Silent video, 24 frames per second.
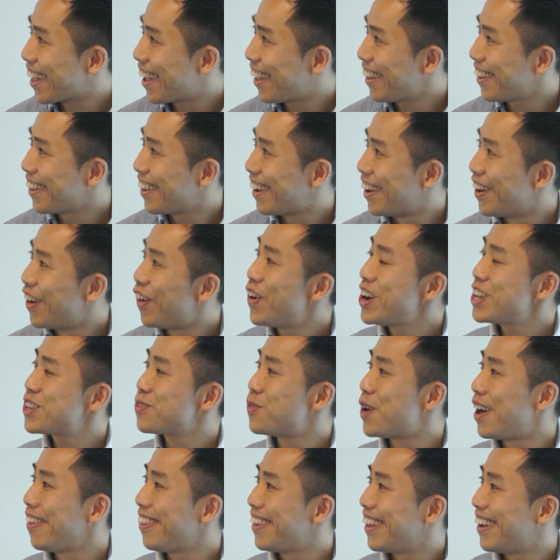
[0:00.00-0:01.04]
that, I always
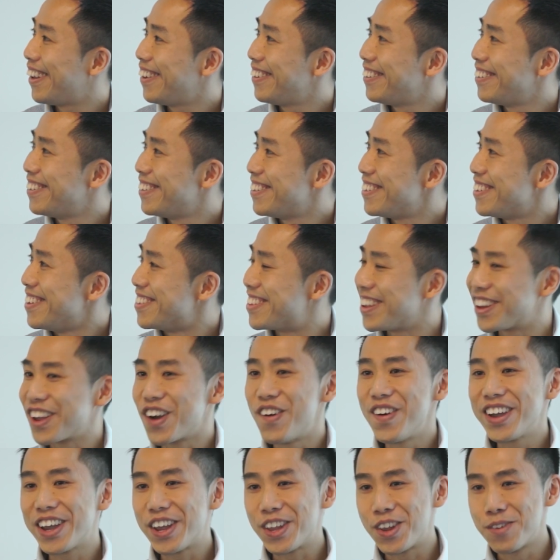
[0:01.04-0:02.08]
wonder, is it
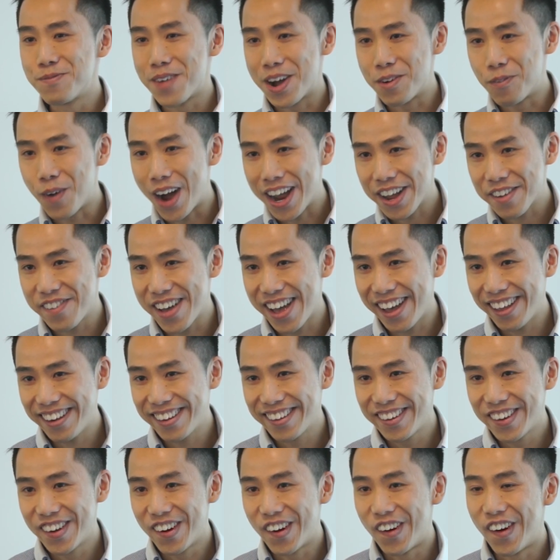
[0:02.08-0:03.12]
going into my white fat
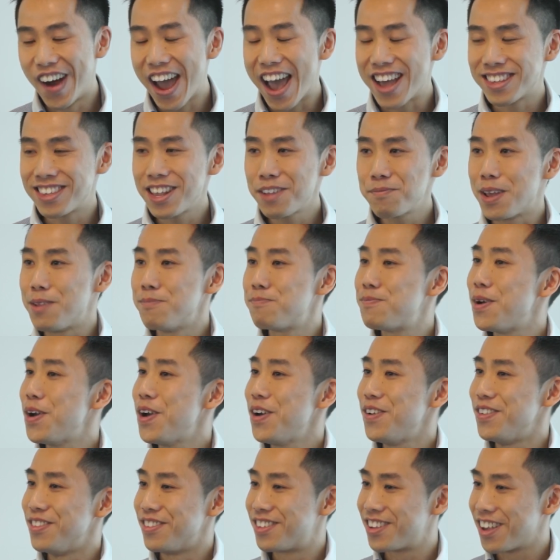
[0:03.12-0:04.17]
or has it been
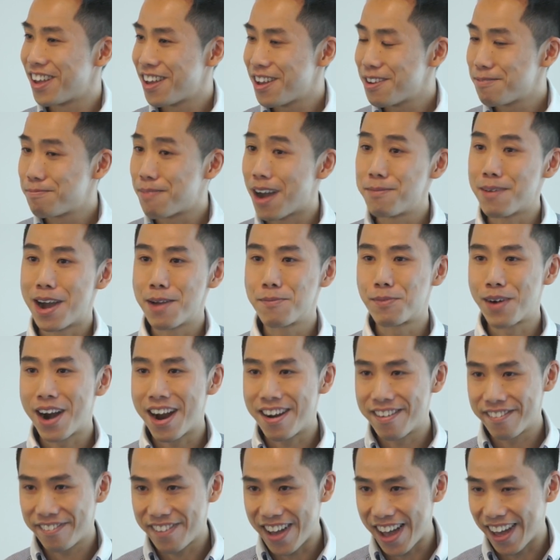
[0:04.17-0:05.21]
burned by my
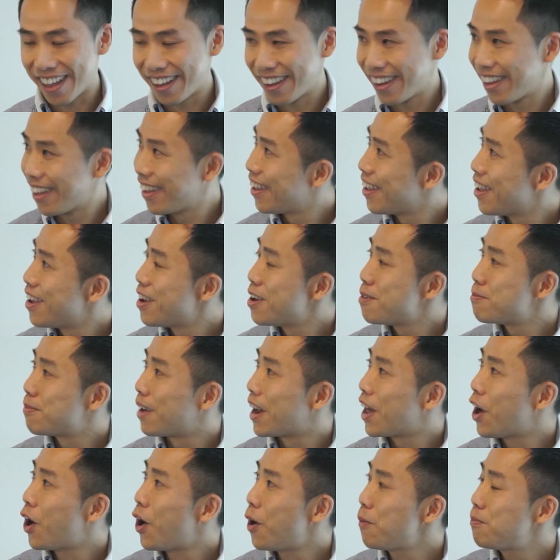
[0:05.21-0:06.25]
brown fat?
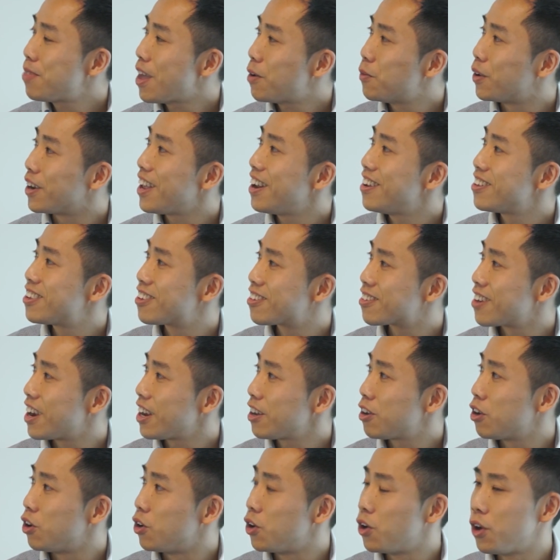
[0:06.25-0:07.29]
But I hope that would
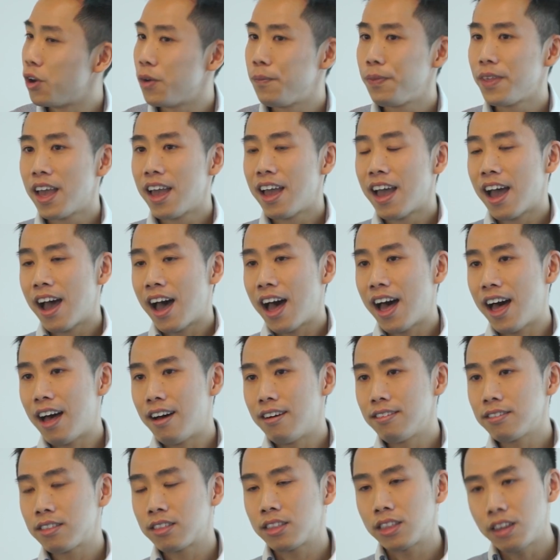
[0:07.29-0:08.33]
illustrate to you
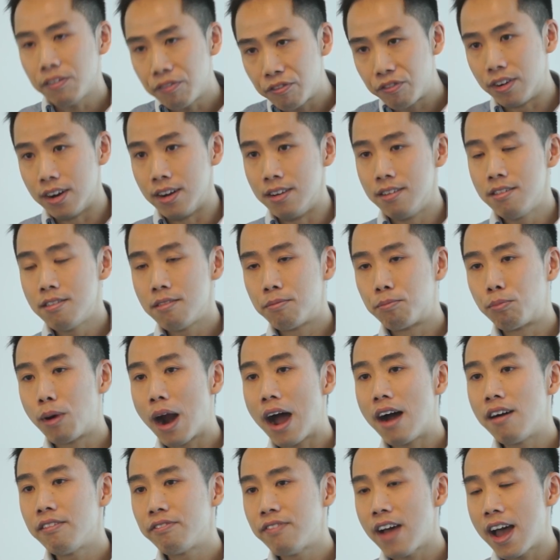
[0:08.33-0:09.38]
how different
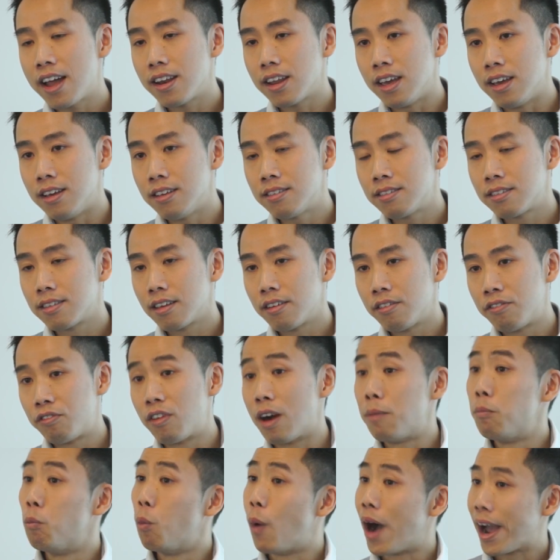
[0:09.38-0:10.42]
brown fat is
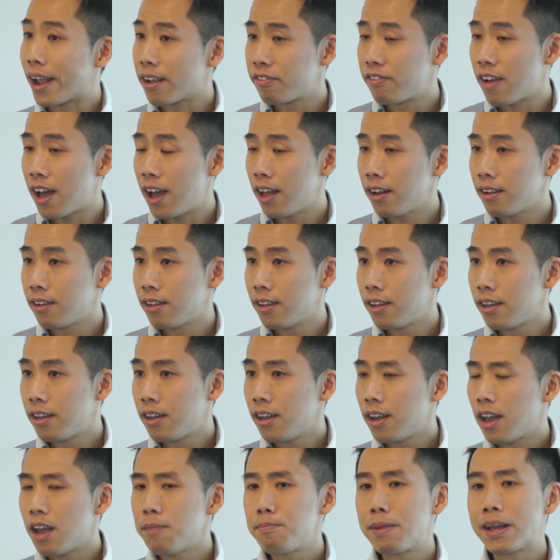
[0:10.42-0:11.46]
from white fat.
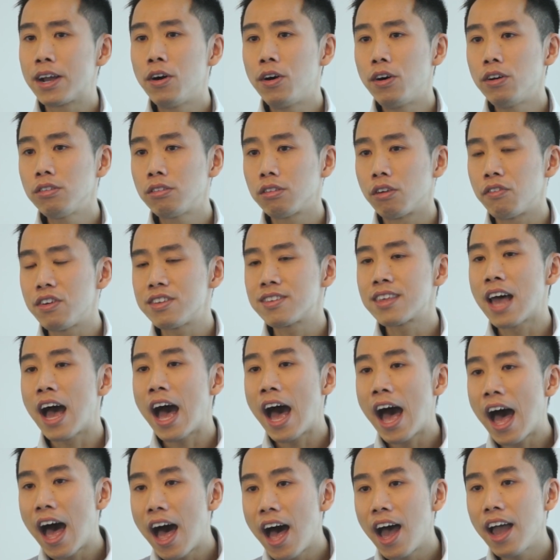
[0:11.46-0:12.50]
And because of its
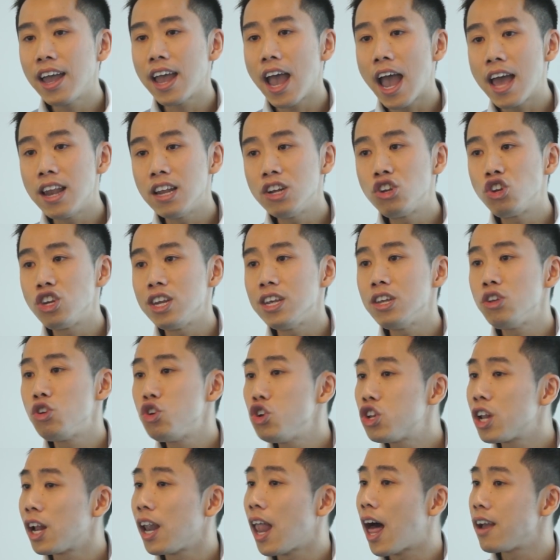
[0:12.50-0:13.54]
high energy
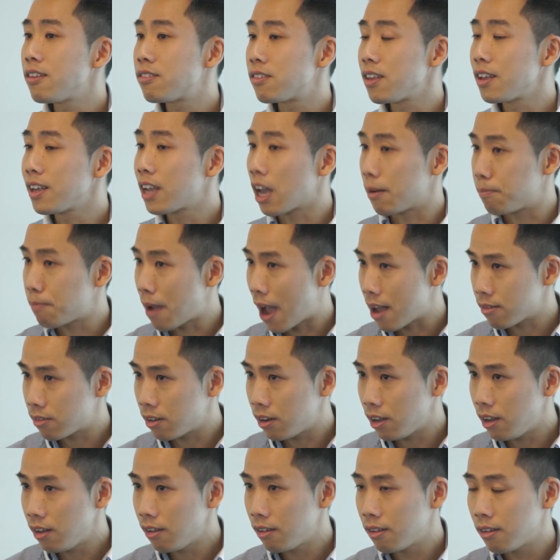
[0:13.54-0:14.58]
utilizing
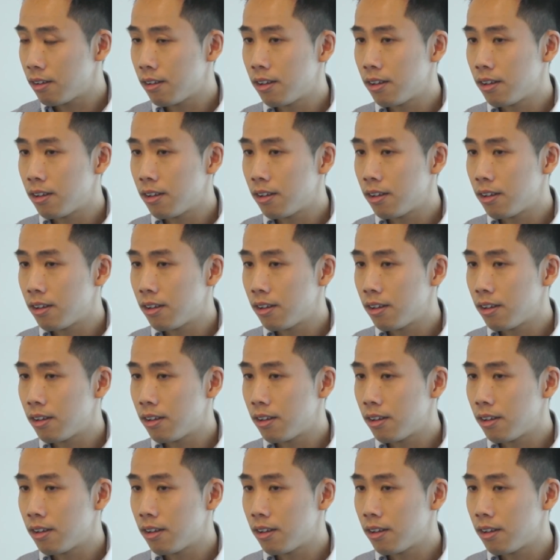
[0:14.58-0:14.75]
capacity